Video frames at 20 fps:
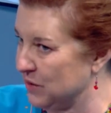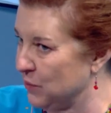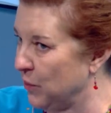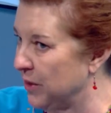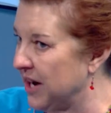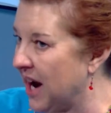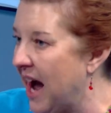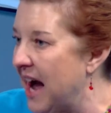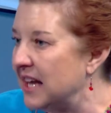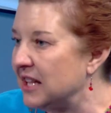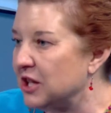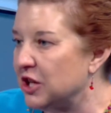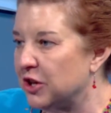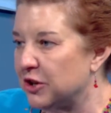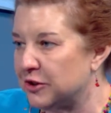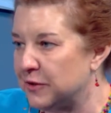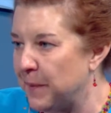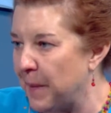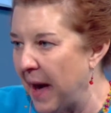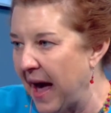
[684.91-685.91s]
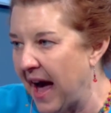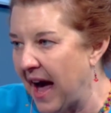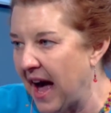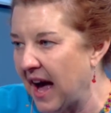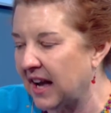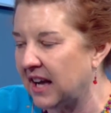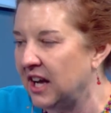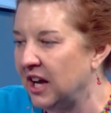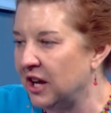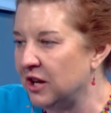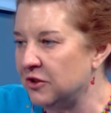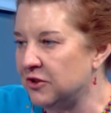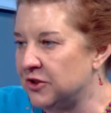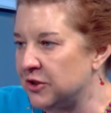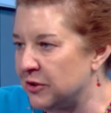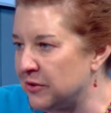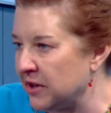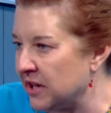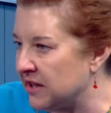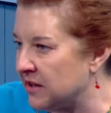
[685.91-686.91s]
When I look back
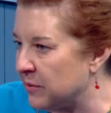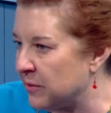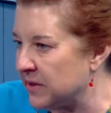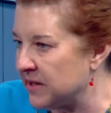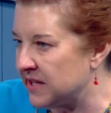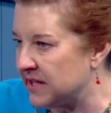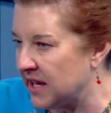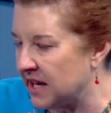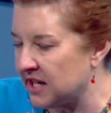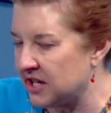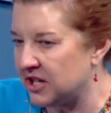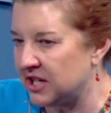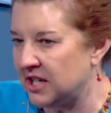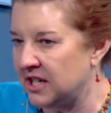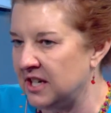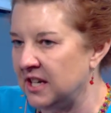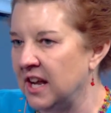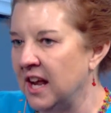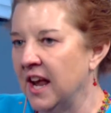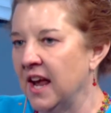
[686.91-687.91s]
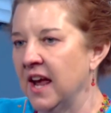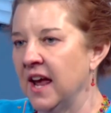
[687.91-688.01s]
during the recession,